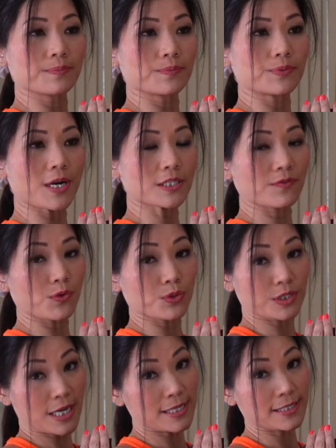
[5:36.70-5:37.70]
rest for
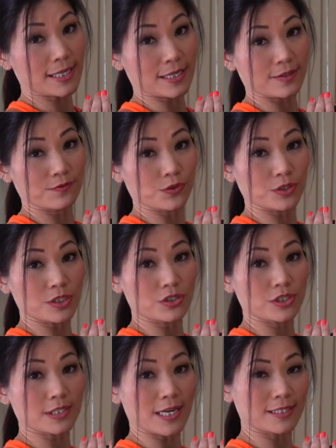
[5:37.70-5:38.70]
10 seconds for each
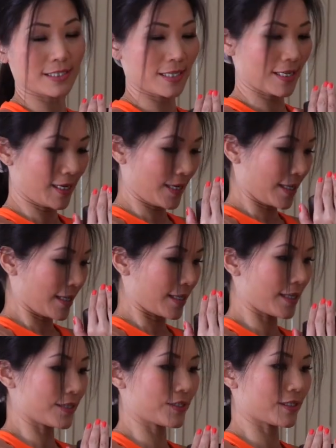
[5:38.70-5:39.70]
set.
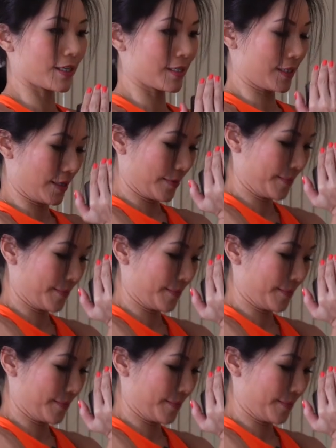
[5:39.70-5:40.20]
Let's start.